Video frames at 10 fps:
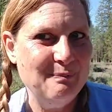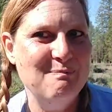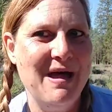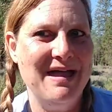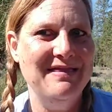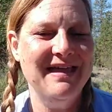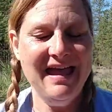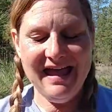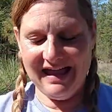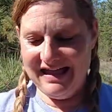month
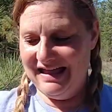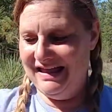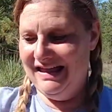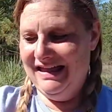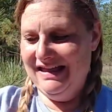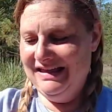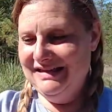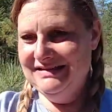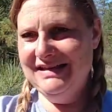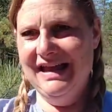
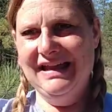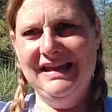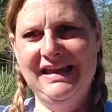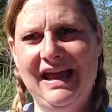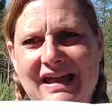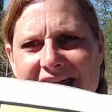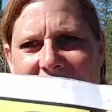is yellow.